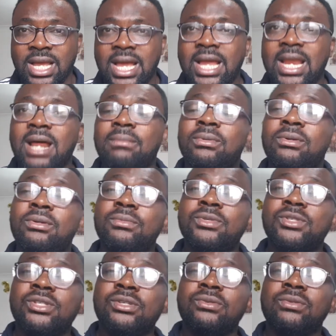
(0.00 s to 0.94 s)
And I'm going
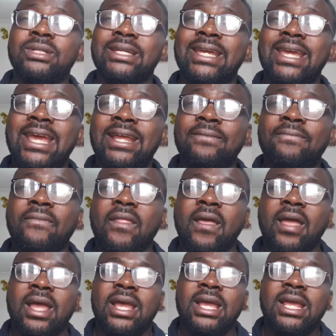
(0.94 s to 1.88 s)
to see you again
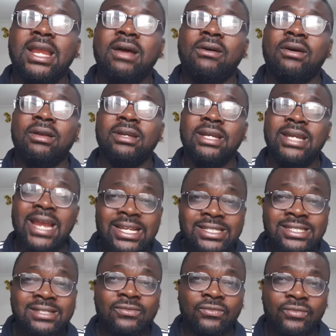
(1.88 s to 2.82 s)
in our
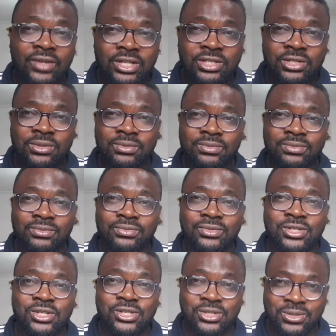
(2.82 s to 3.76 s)
next video
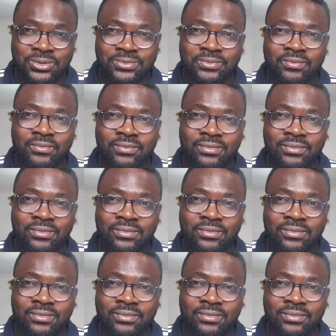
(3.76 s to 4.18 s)
soon.